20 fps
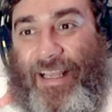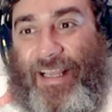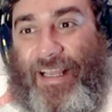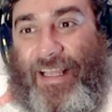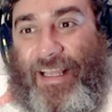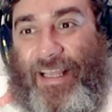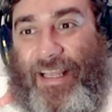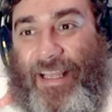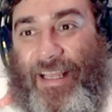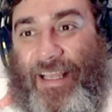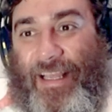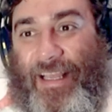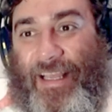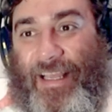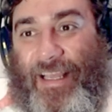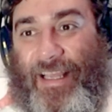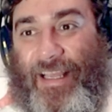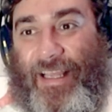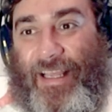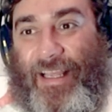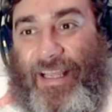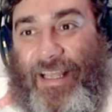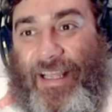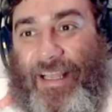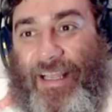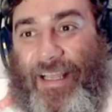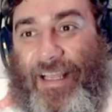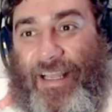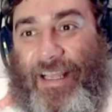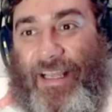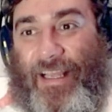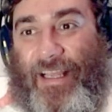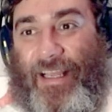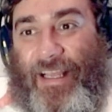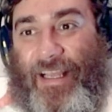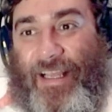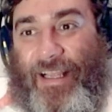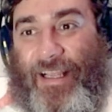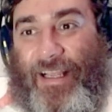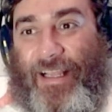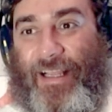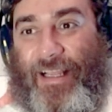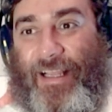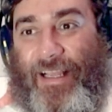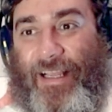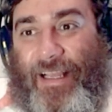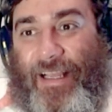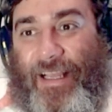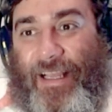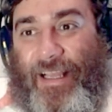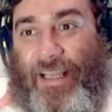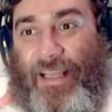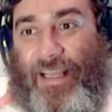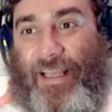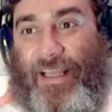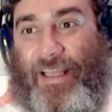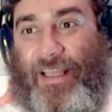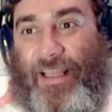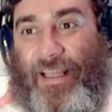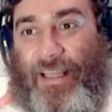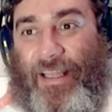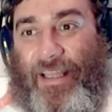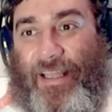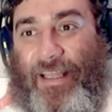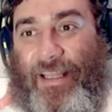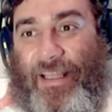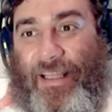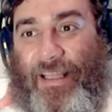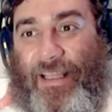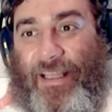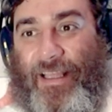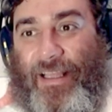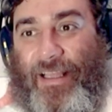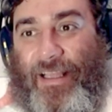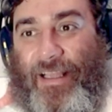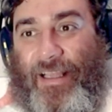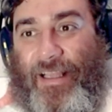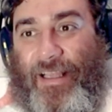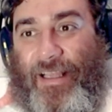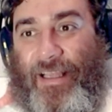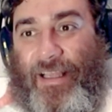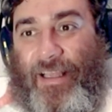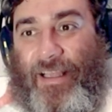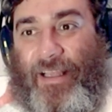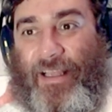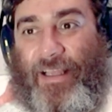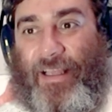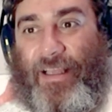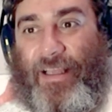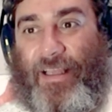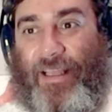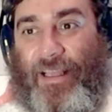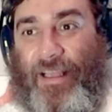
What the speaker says: [no speech]